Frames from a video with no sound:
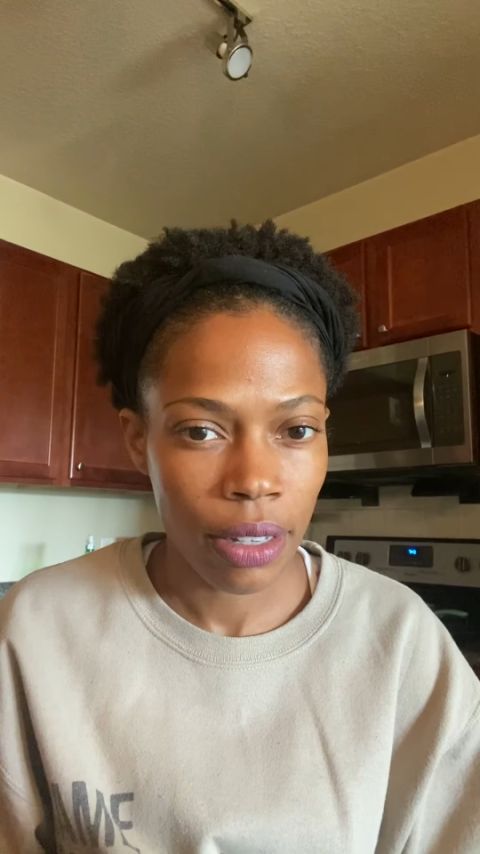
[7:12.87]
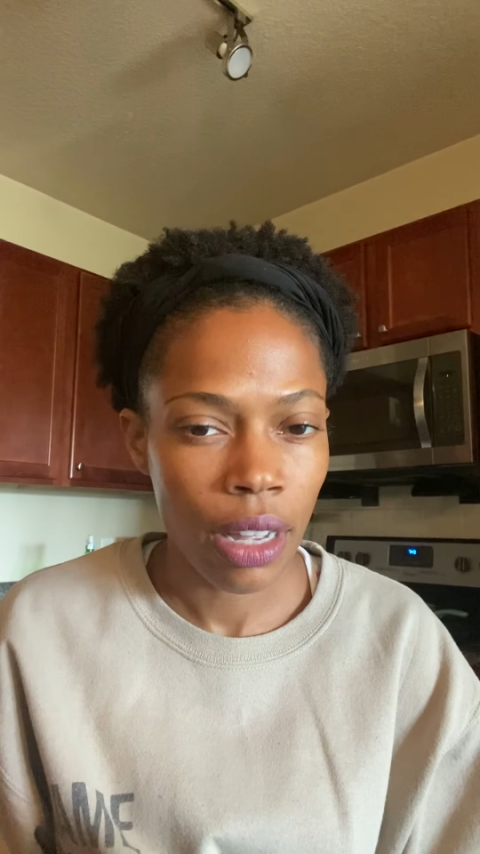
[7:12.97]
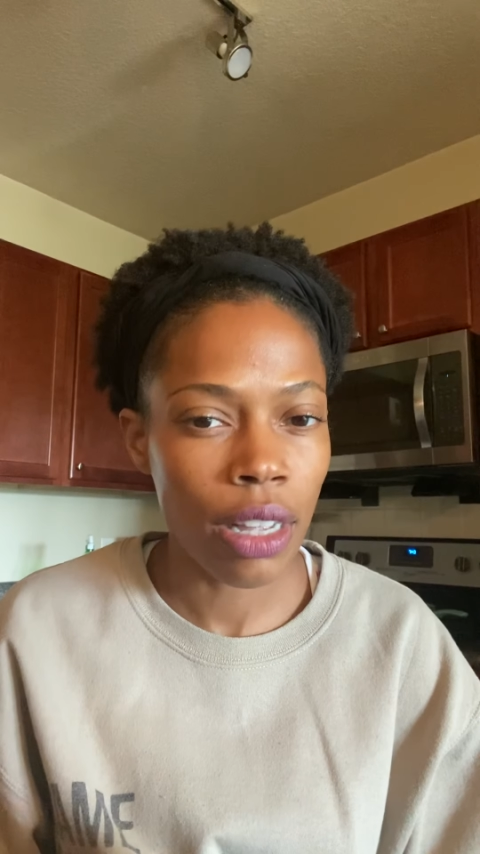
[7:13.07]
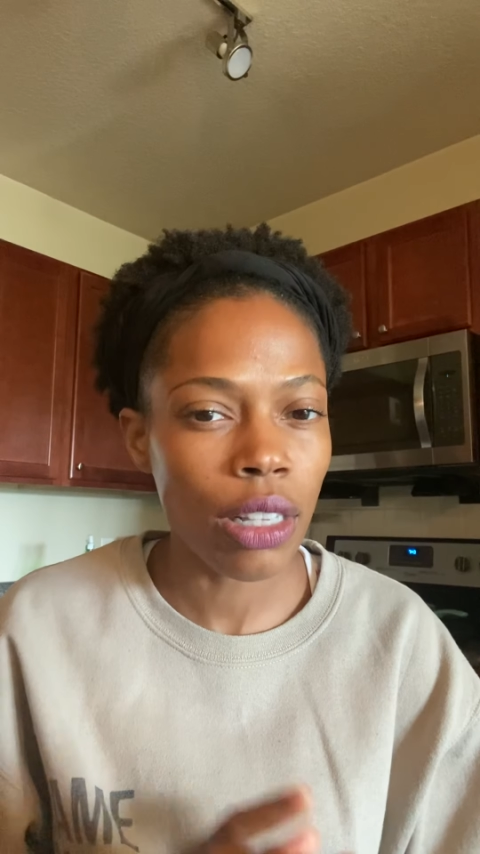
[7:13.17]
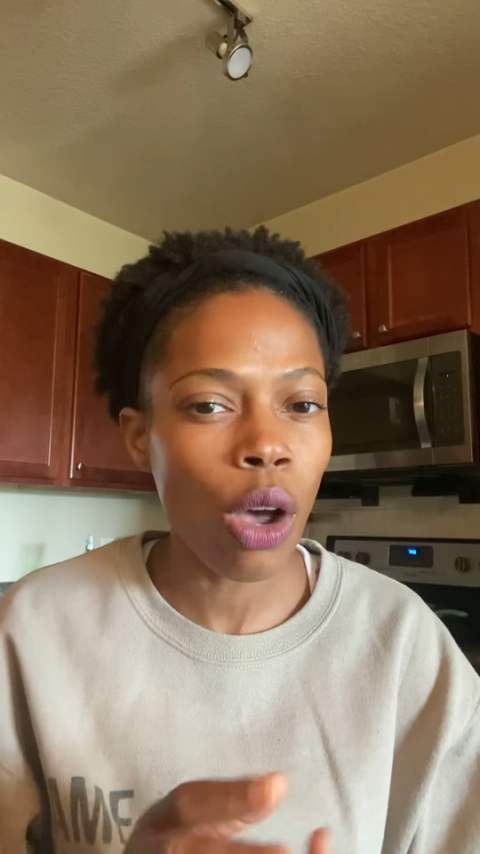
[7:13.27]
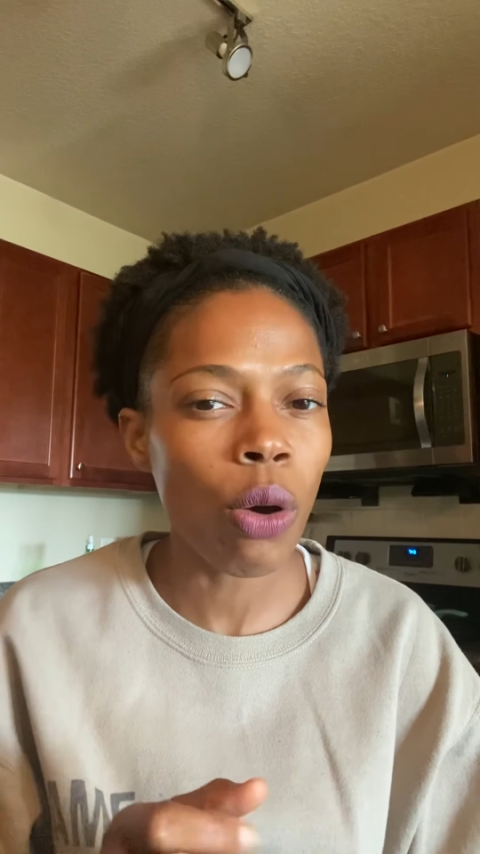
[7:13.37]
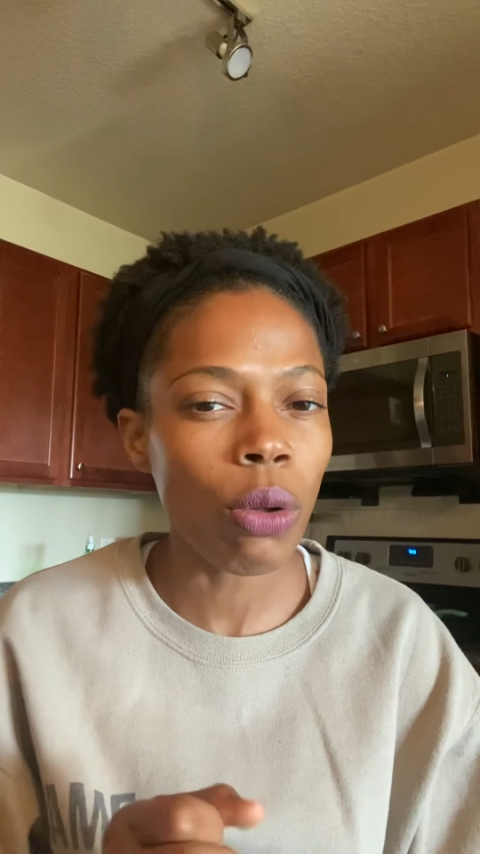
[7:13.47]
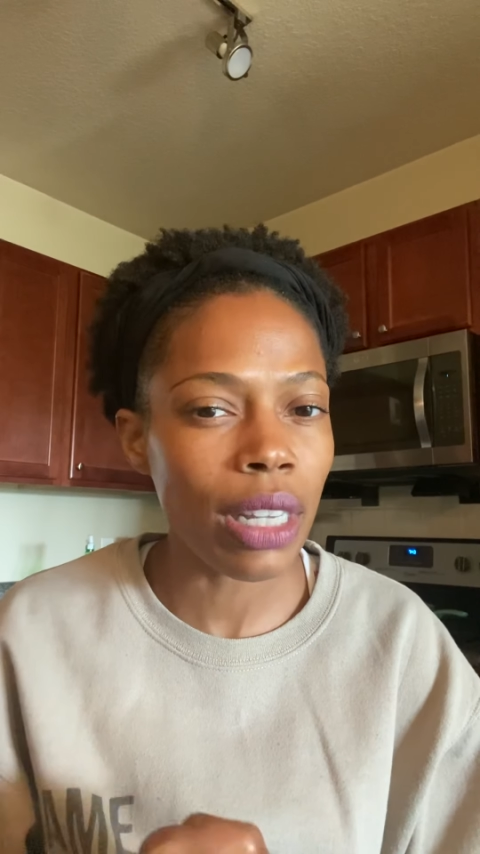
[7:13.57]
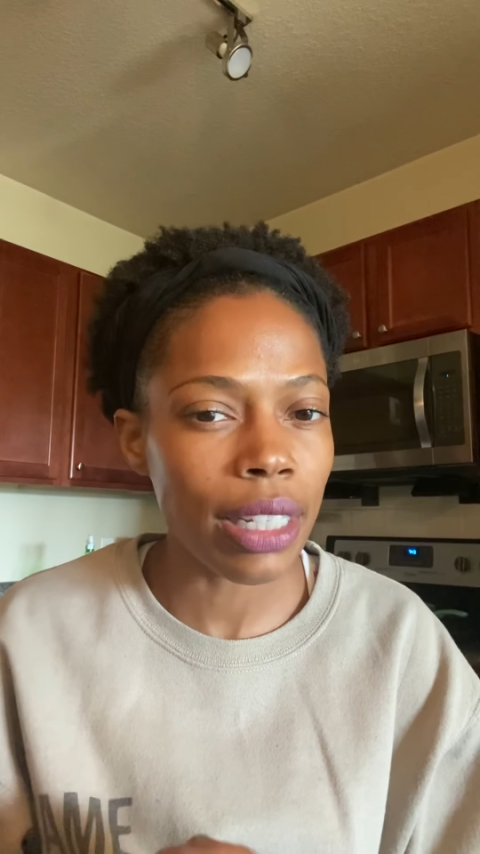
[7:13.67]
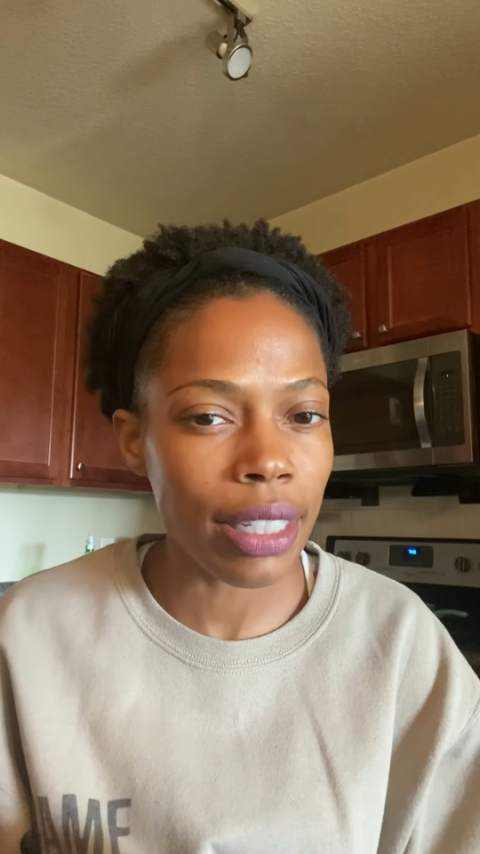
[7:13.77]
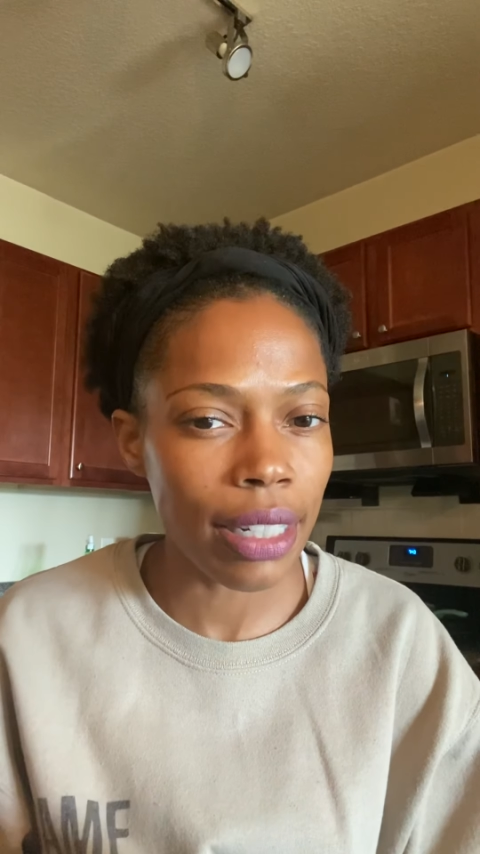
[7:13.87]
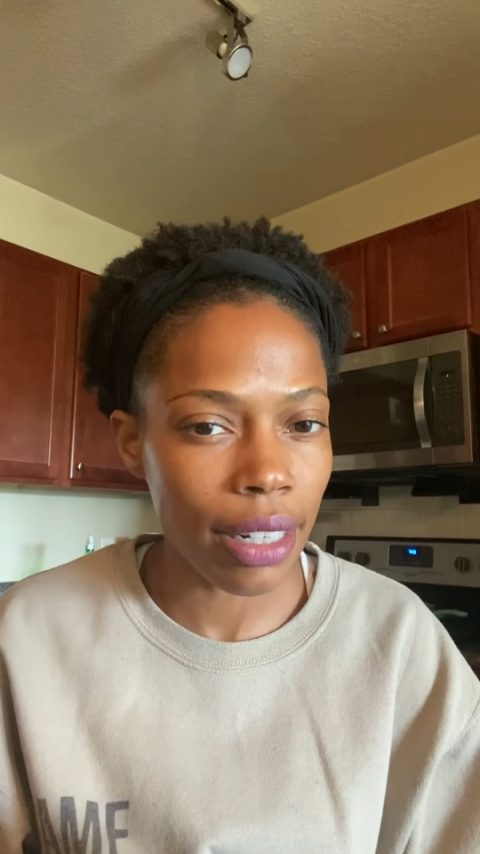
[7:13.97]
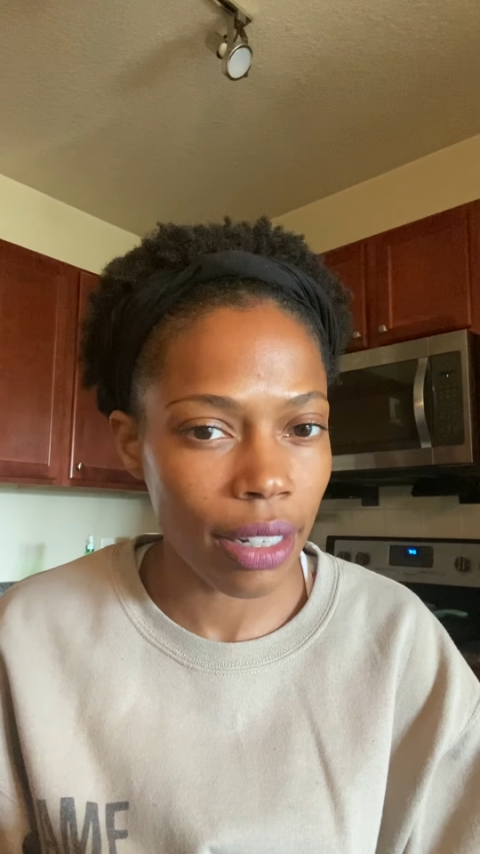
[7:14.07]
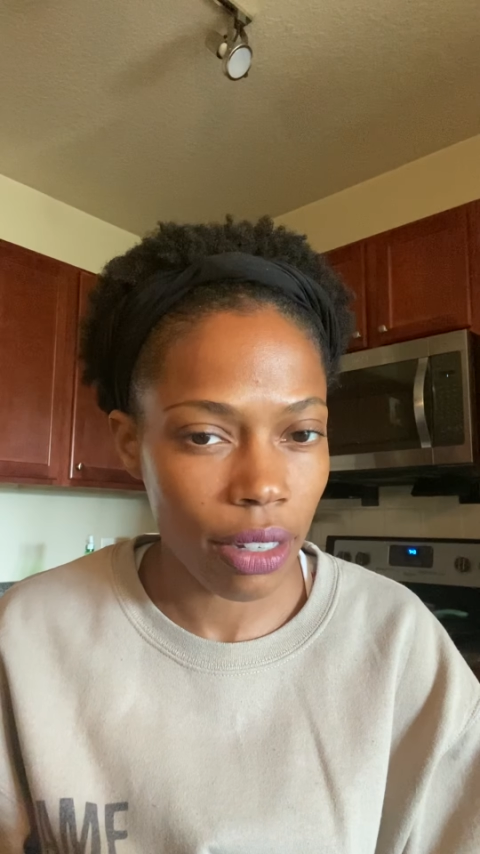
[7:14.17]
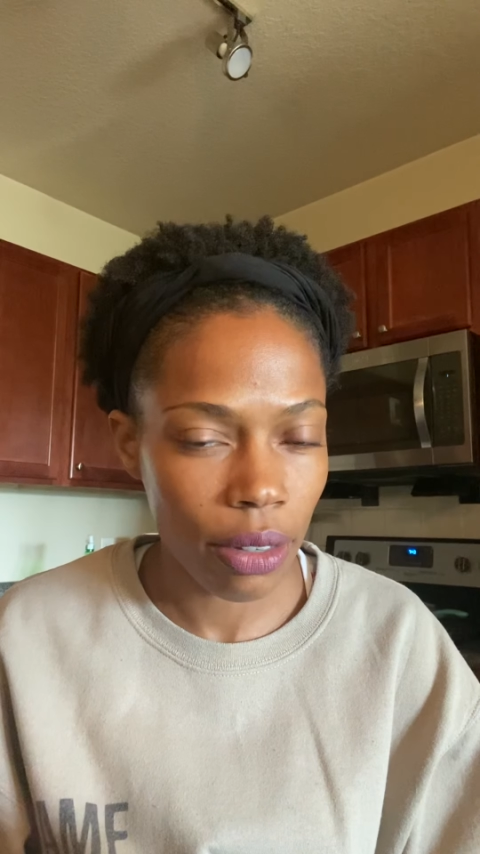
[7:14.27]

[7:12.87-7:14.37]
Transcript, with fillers: It's holistic.